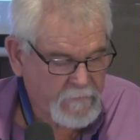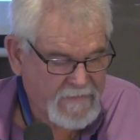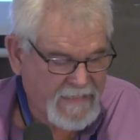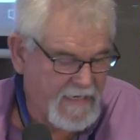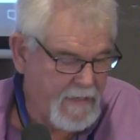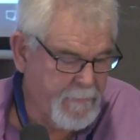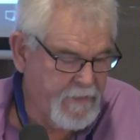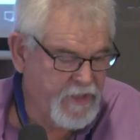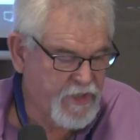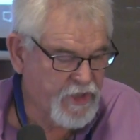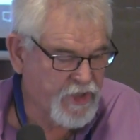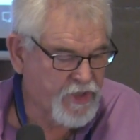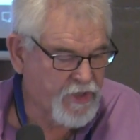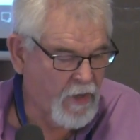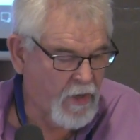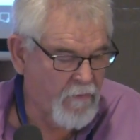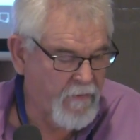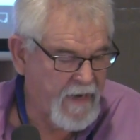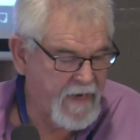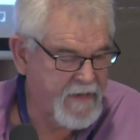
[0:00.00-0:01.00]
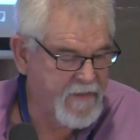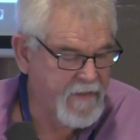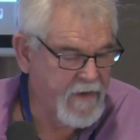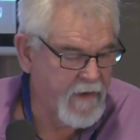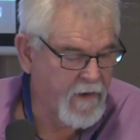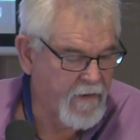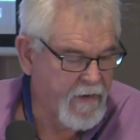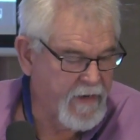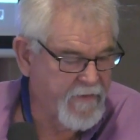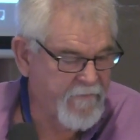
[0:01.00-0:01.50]
Let me just start right
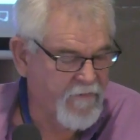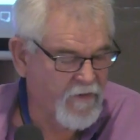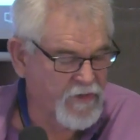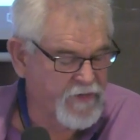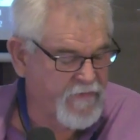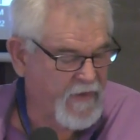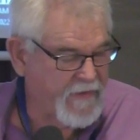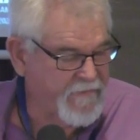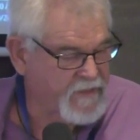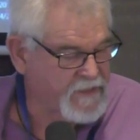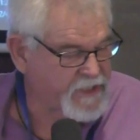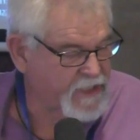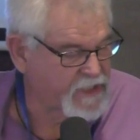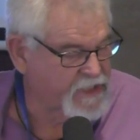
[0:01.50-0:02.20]
there in verse 5. It says,